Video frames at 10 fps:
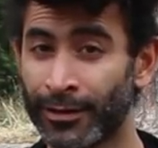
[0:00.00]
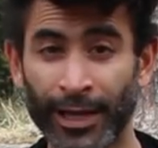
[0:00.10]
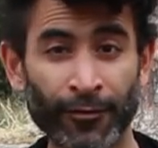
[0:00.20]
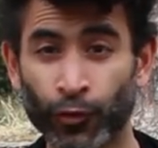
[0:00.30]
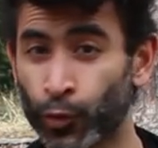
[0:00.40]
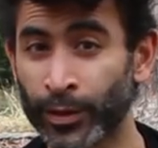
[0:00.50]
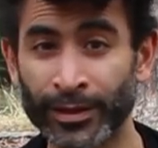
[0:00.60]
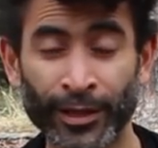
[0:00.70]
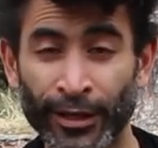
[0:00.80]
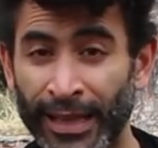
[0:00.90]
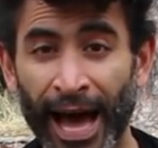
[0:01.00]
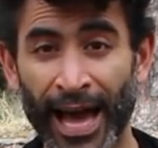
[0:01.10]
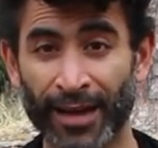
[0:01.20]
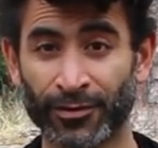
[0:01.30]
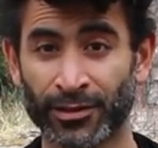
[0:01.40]
They've ruined their
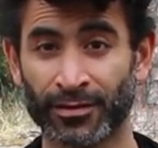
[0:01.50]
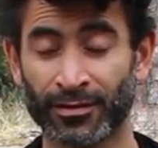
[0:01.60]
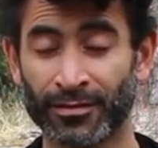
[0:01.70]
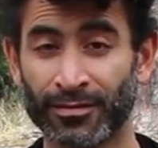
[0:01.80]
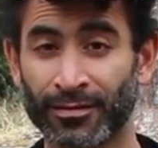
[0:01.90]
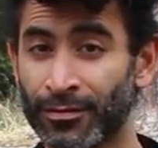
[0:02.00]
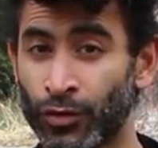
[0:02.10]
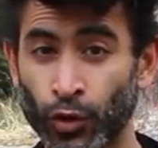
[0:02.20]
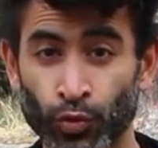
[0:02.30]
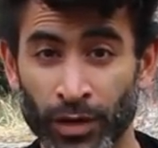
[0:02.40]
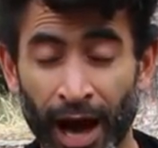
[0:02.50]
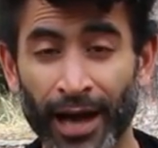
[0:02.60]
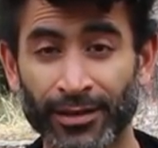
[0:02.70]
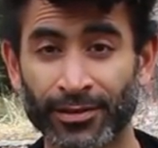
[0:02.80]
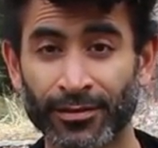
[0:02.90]
lives. Do
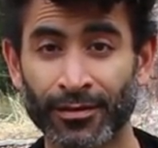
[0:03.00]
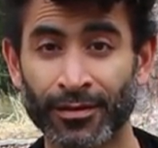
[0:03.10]
not